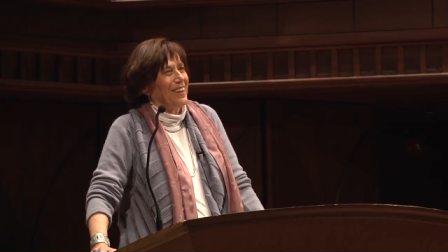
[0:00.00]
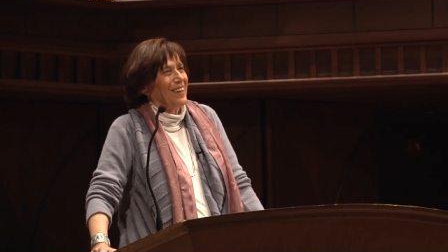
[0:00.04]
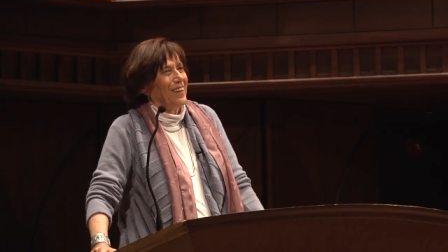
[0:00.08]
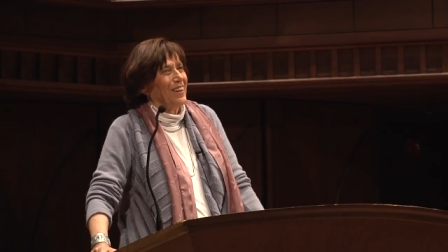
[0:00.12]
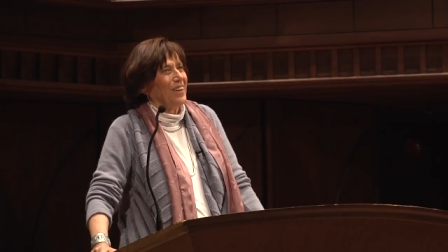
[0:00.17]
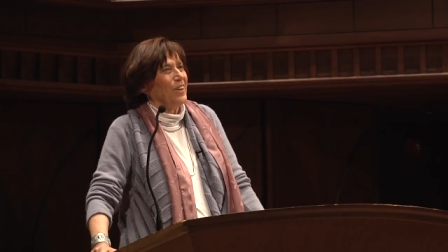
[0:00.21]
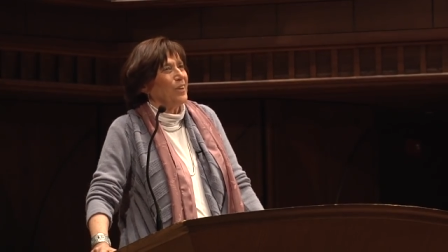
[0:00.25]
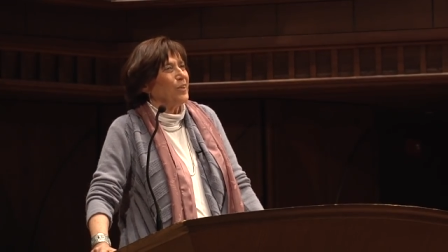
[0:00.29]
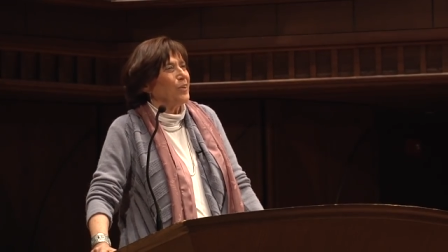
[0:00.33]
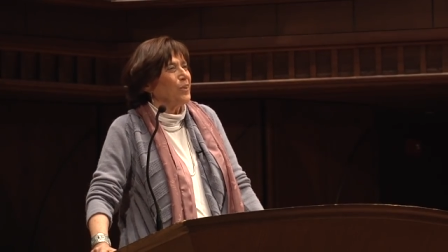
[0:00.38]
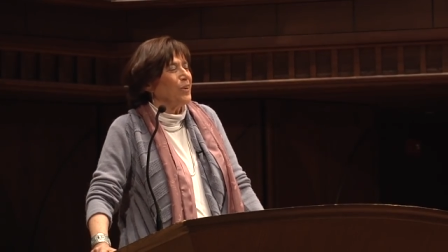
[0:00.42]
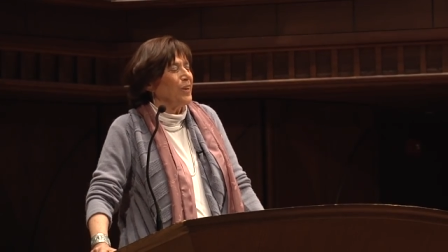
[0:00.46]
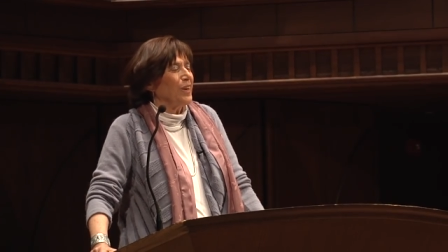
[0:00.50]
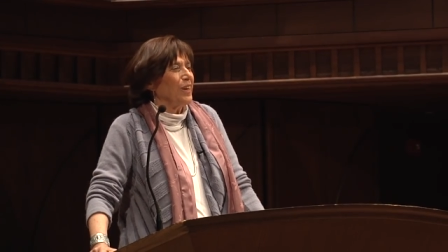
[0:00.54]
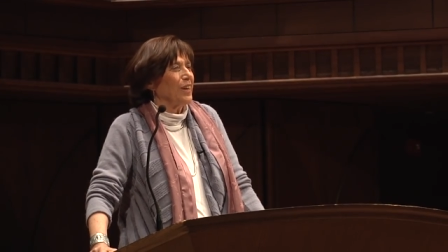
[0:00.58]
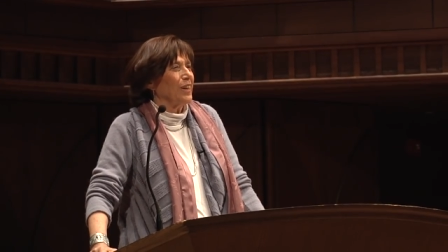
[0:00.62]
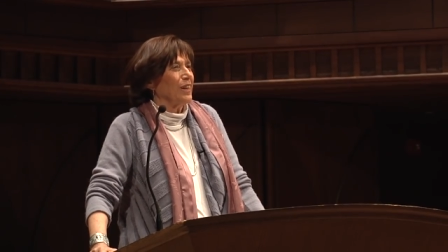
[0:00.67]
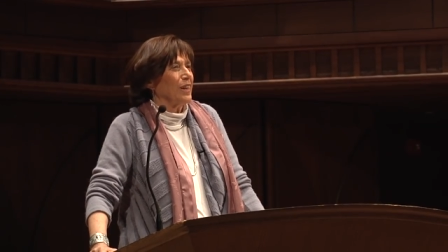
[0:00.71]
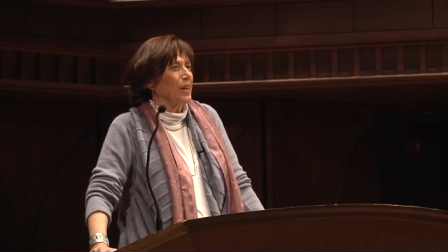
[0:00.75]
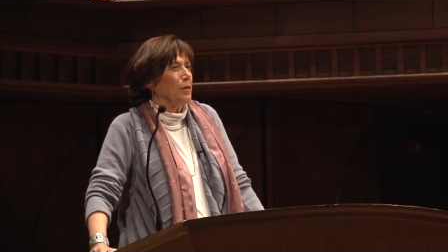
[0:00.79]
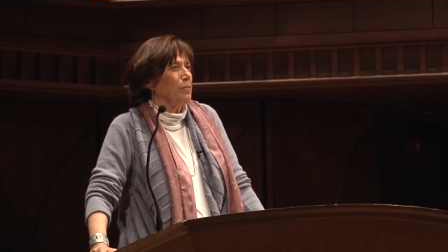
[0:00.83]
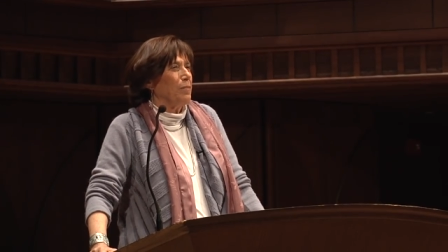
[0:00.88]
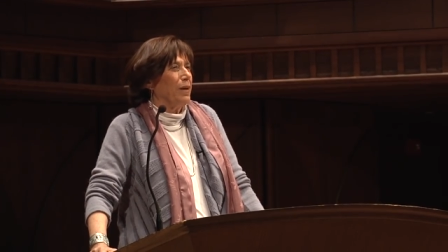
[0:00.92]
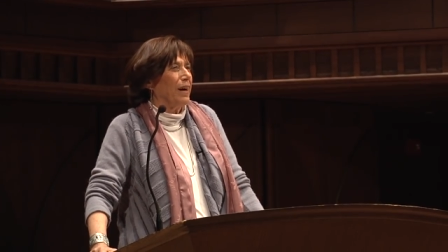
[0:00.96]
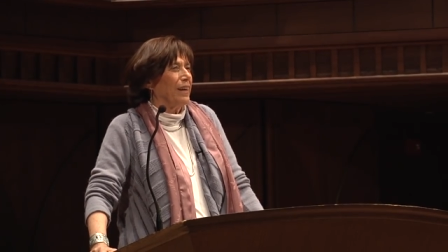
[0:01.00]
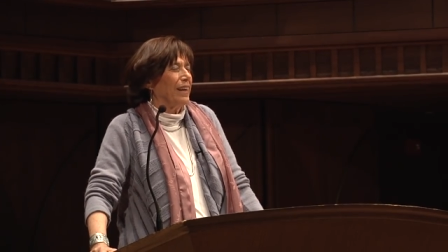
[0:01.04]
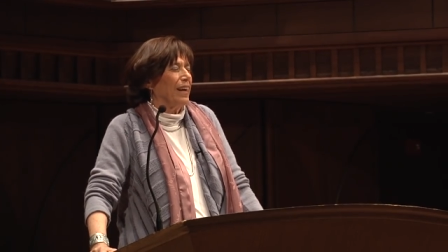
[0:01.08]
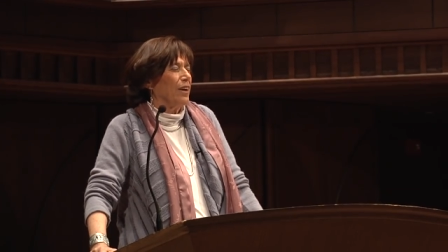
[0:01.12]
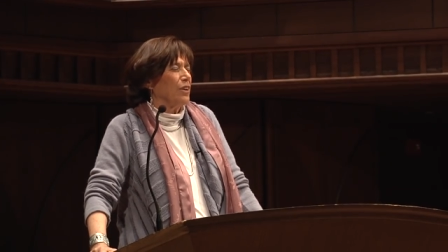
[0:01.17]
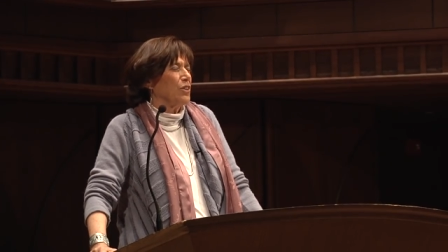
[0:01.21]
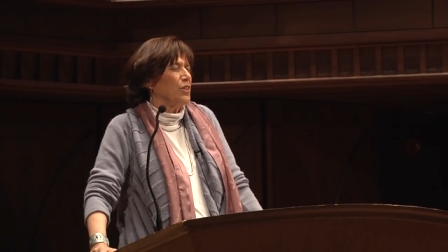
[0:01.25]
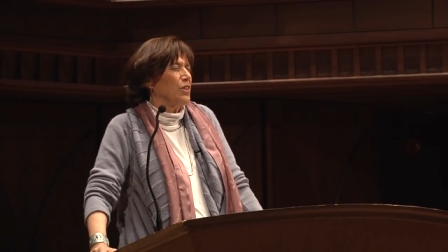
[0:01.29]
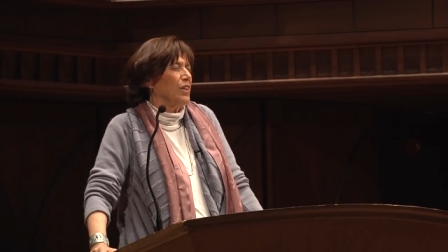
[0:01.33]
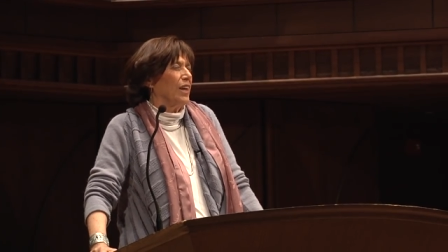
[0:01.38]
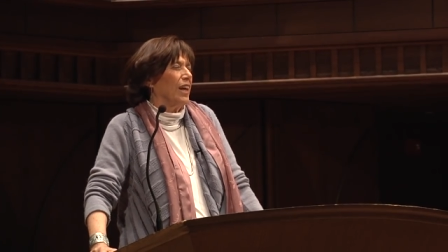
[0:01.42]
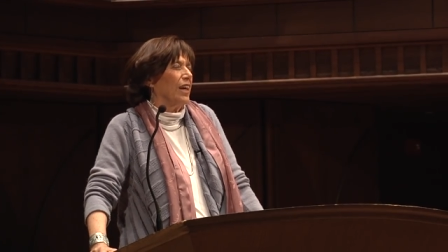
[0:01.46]
learning about how
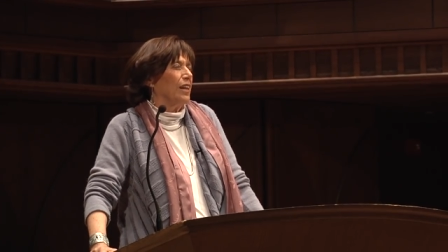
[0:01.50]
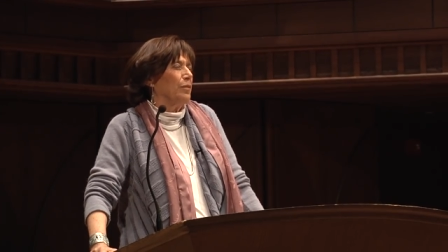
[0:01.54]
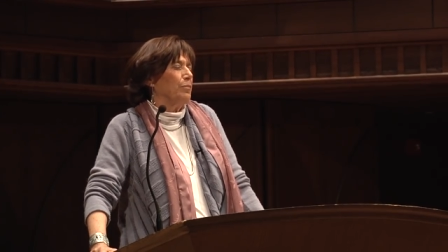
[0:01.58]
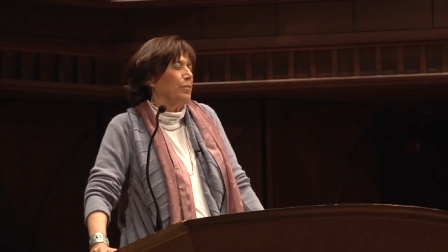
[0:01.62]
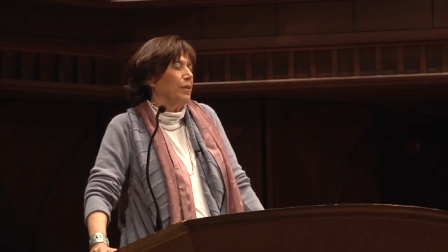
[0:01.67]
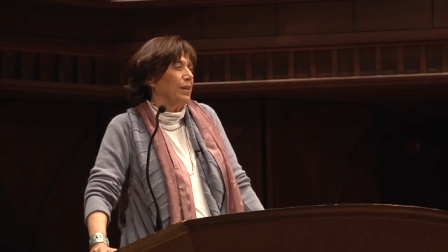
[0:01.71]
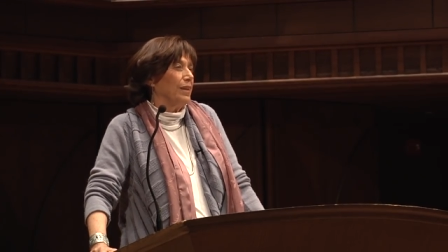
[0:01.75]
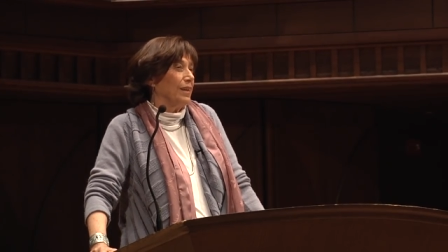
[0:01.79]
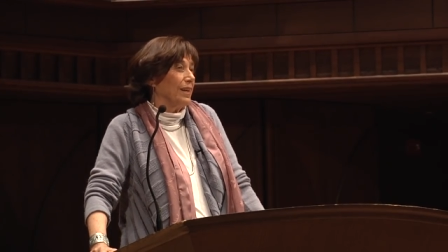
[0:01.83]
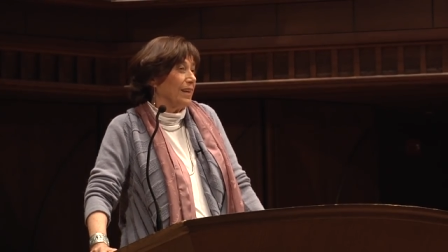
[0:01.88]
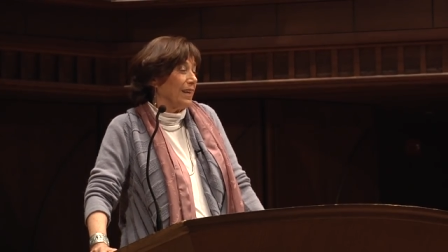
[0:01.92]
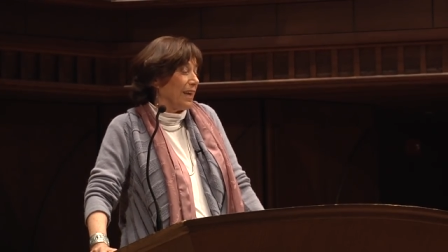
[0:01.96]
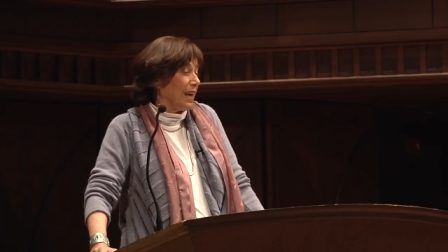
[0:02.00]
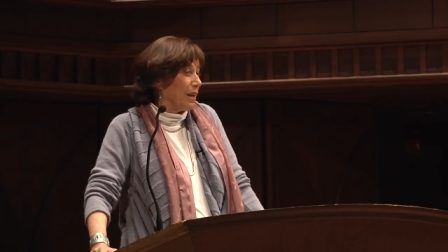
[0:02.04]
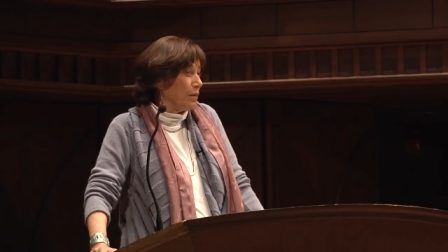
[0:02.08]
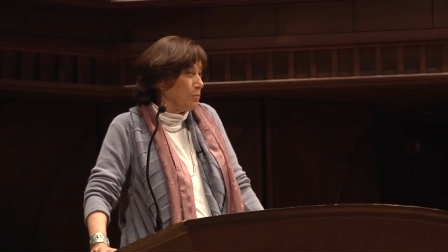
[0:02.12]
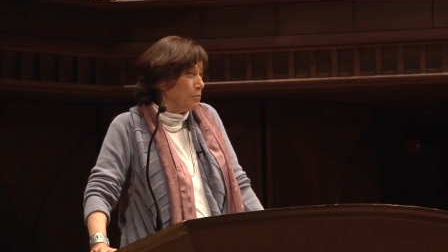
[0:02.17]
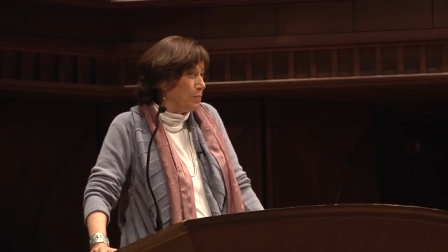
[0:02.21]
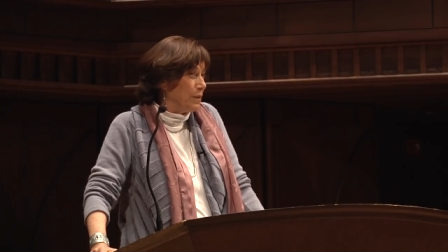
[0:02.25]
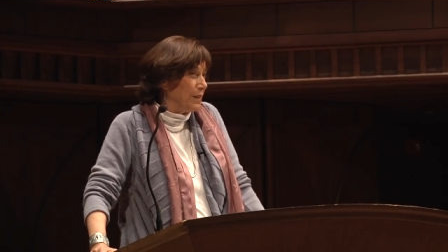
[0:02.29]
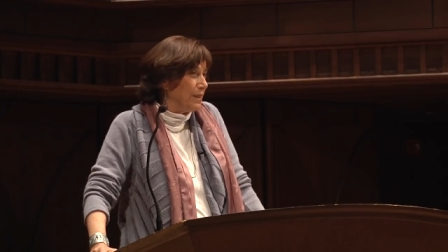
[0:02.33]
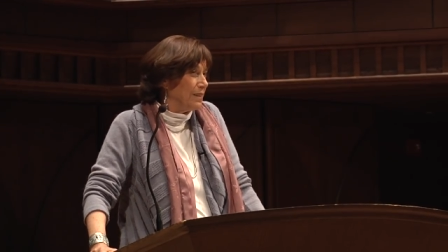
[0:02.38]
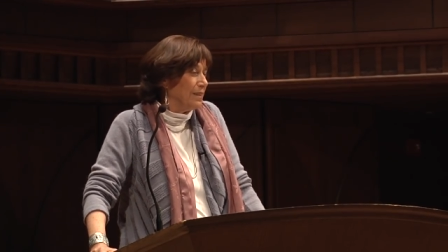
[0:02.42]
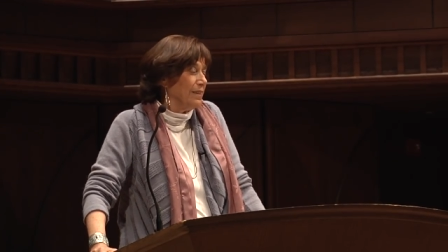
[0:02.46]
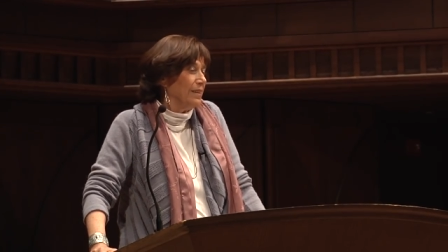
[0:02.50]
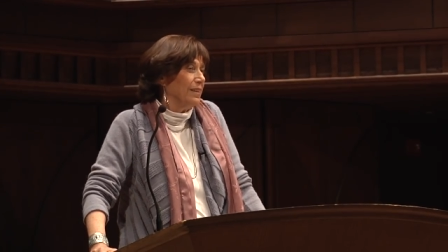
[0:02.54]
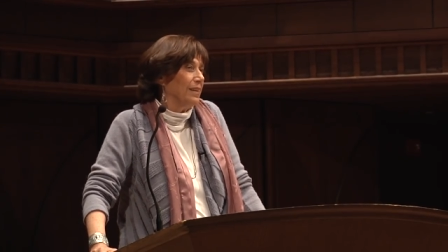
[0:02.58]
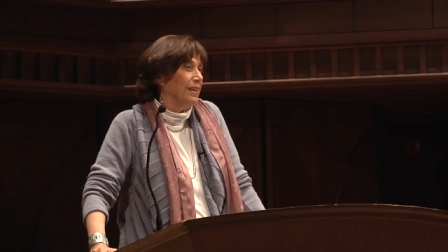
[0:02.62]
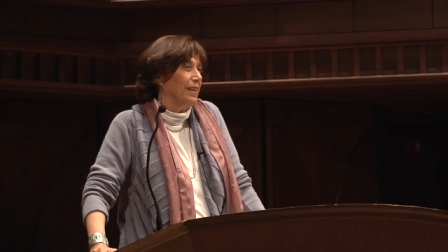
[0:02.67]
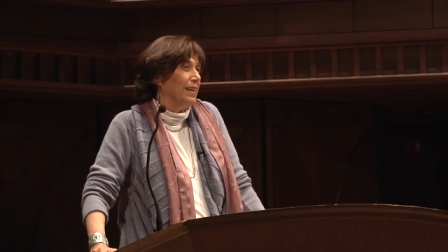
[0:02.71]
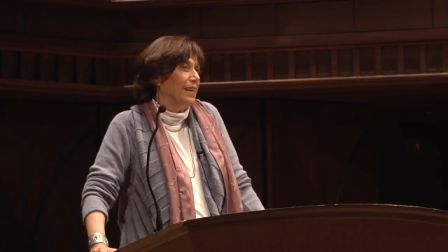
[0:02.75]
she had been again beaten.